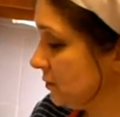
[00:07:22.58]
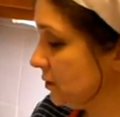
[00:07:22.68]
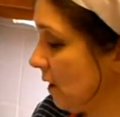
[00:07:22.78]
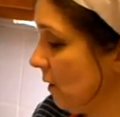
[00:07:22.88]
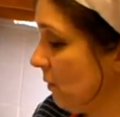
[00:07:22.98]

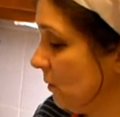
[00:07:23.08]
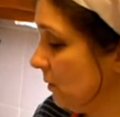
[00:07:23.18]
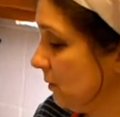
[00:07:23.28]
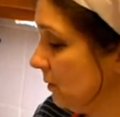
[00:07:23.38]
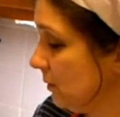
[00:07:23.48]

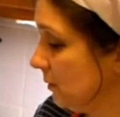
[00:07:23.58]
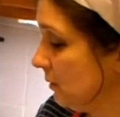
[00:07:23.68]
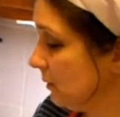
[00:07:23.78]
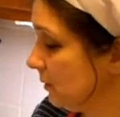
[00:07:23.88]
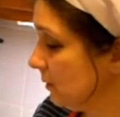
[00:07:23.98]
So
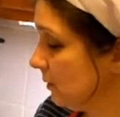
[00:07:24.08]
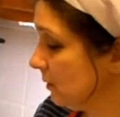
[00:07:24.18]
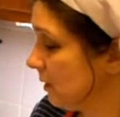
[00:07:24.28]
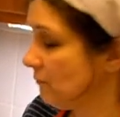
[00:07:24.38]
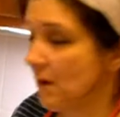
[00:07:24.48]

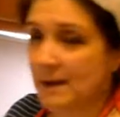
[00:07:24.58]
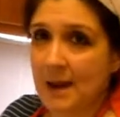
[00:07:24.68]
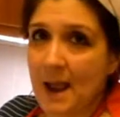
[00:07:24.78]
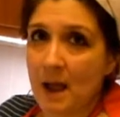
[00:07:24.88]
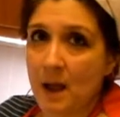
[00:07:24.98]

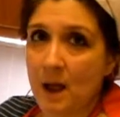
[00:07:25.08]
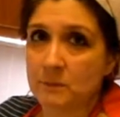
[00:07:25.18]
right now